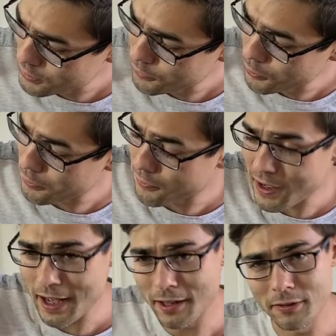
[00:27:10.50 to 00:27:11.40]
4,
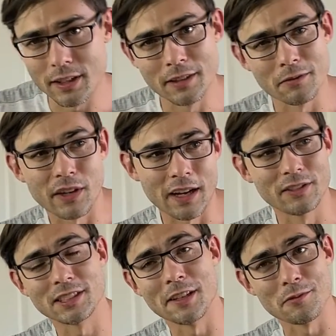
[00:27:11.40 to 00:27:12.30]
5, and 5 to
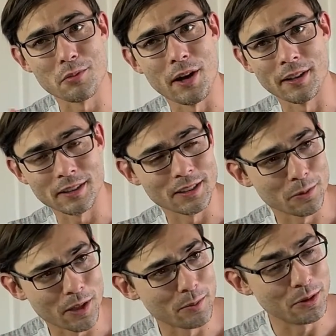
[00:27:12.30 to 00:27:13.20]
7 products is
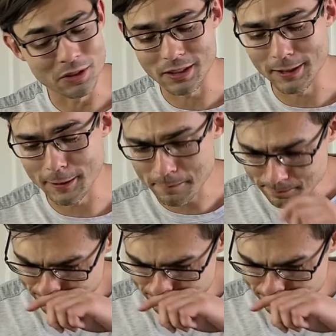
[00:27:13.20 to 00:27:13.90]
what I'm used to getting.